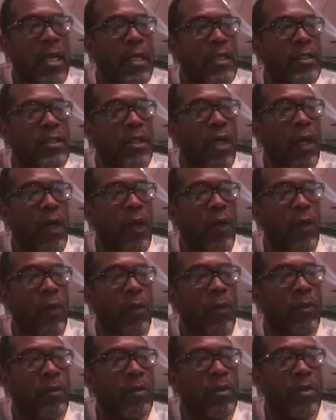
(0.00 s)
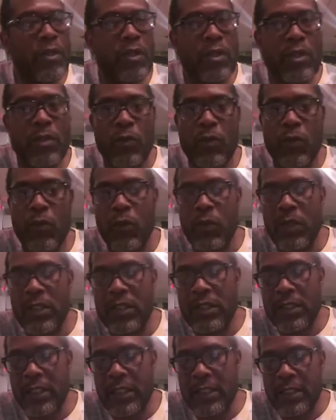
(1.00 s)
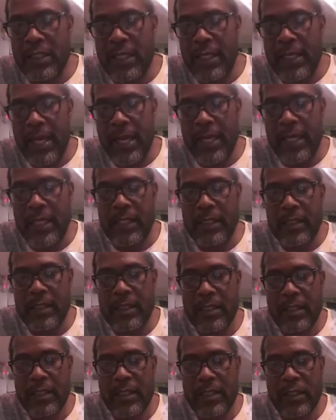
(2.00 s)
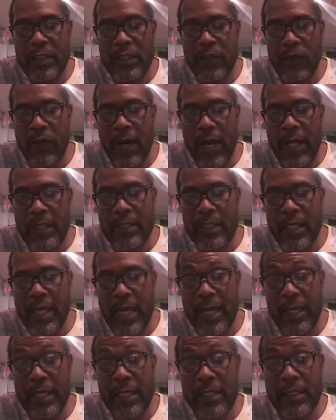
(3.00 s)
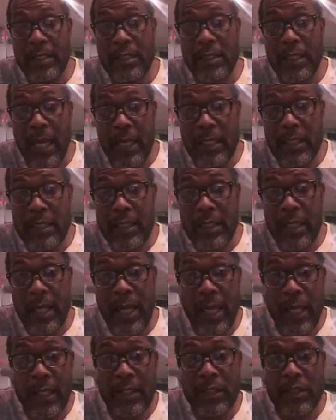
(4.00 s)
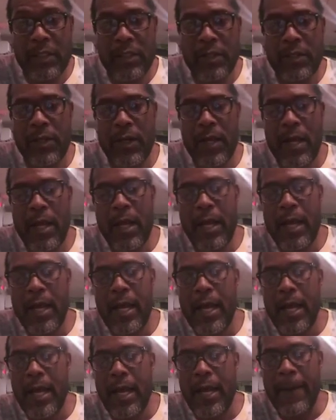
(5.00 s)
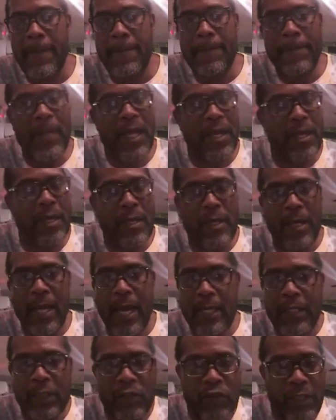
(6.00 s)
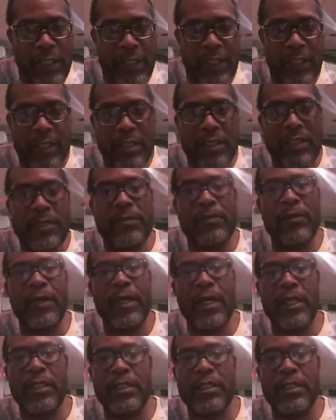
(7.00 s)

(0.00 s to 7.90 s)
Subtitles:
So we just need a direct and concise answer, not a treatise, right?